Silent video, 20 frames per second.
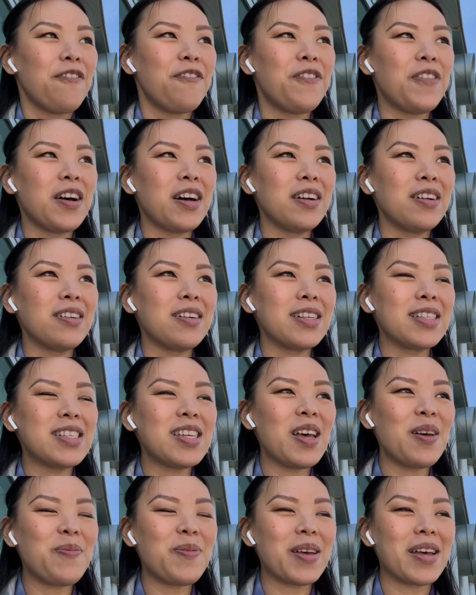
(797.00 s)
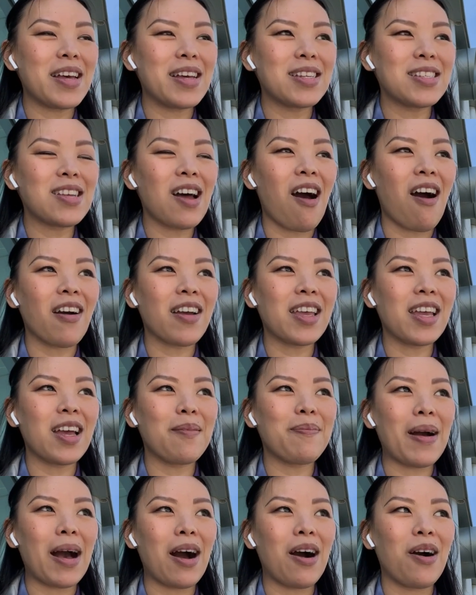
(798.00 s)
Phil Tippett talking
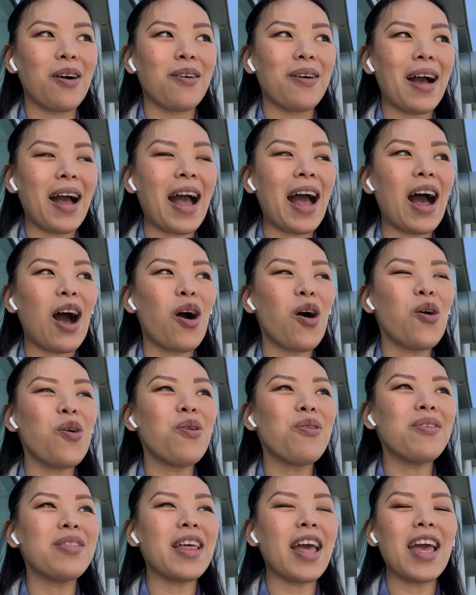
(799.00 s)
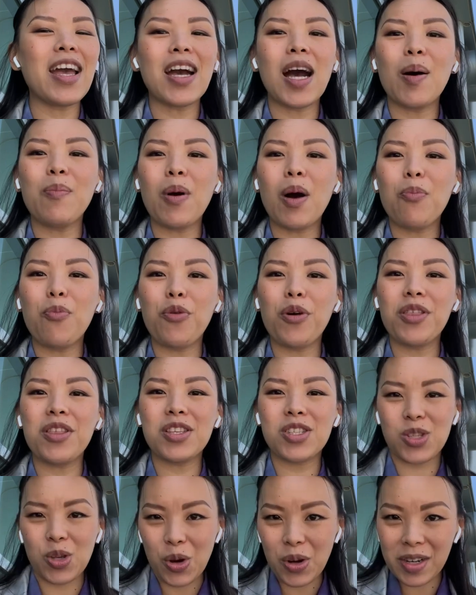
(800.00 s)
about how they come up with
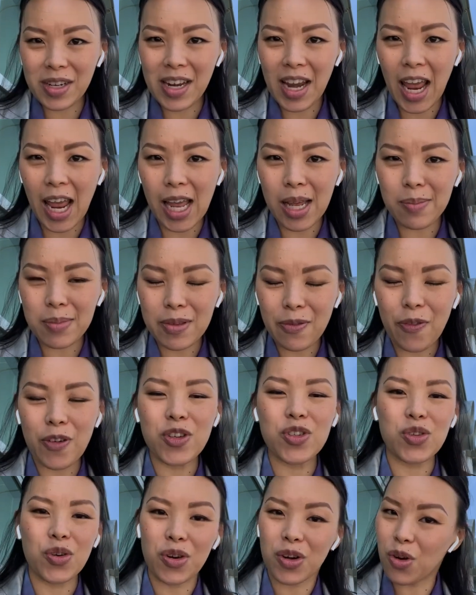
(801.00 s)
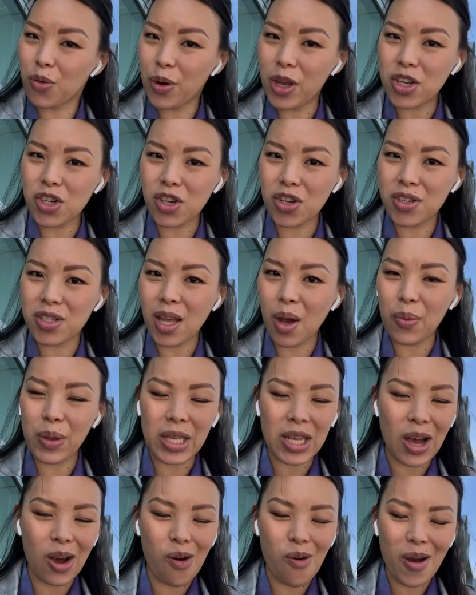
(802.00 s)
certain names for certain creatures that we
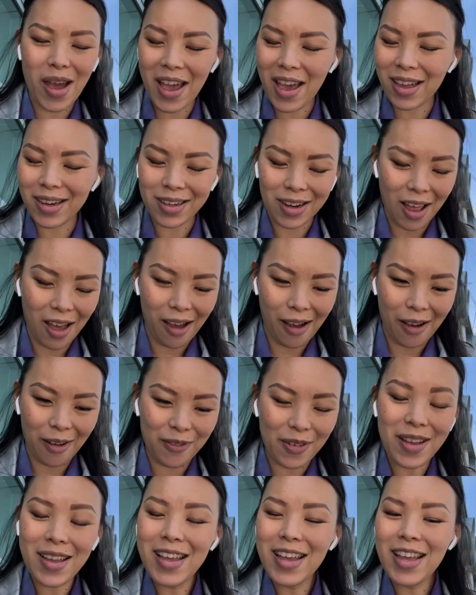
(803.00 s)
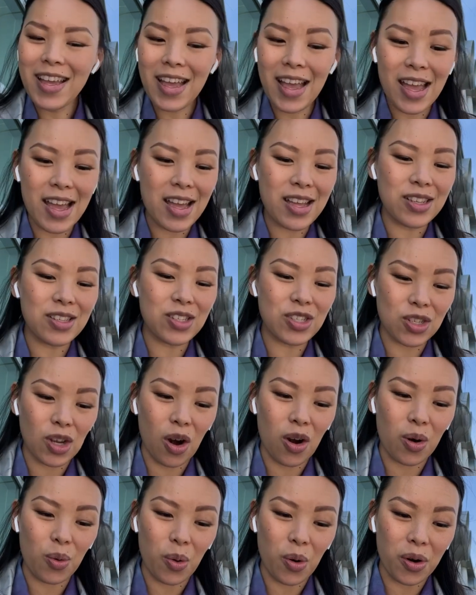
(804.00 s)
know and love in
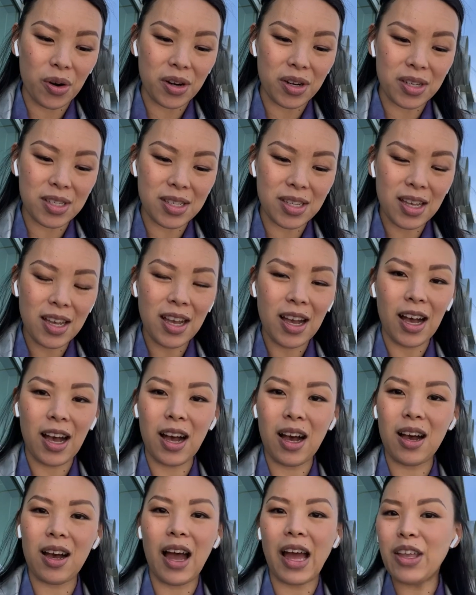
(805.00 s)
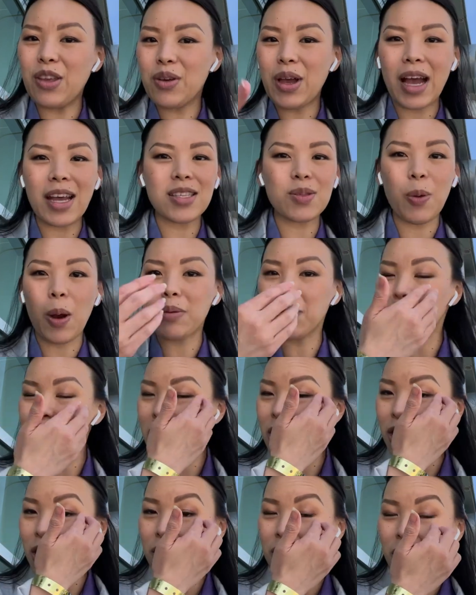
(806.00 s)
Star Wars. You guys
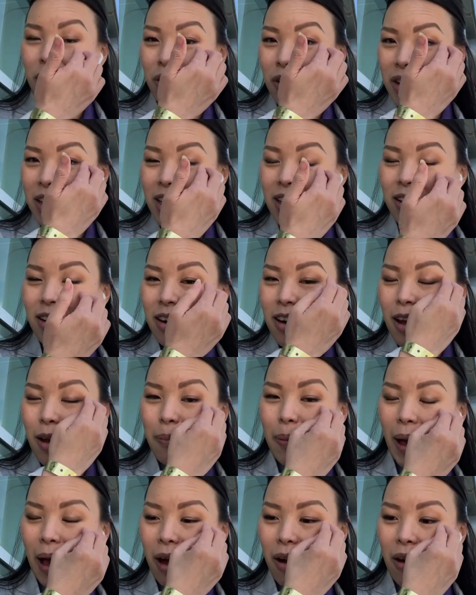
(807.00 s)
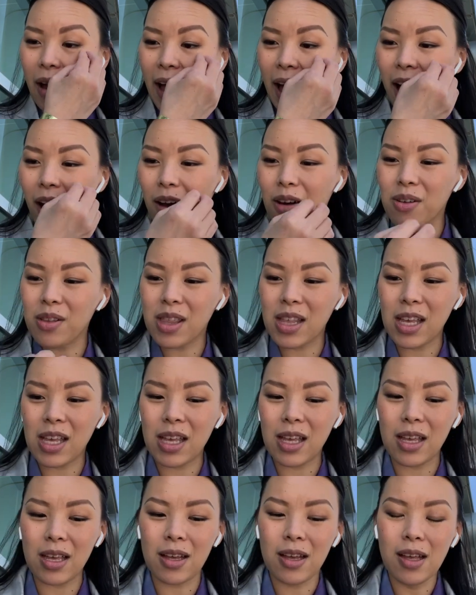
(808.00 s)
probably heard earlier about how
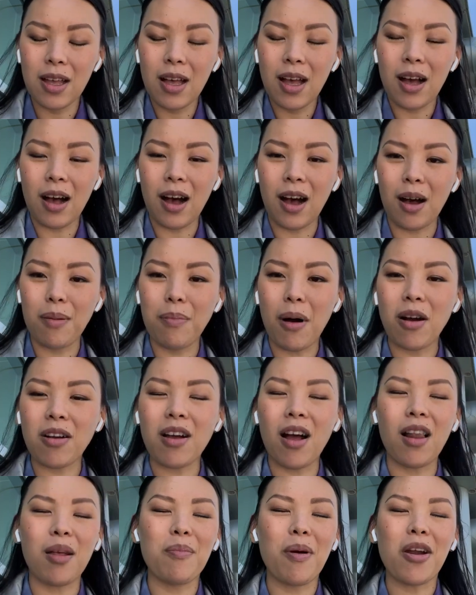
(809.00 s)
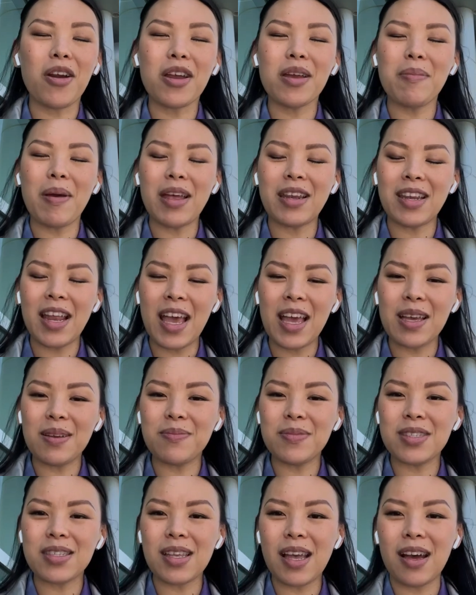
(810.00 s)
the Mon Calamari
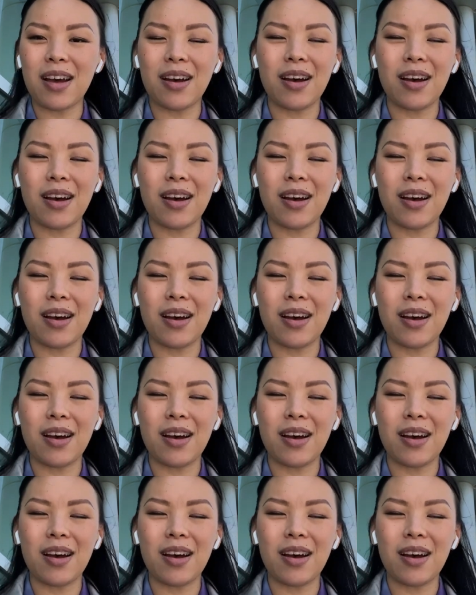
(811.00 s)
names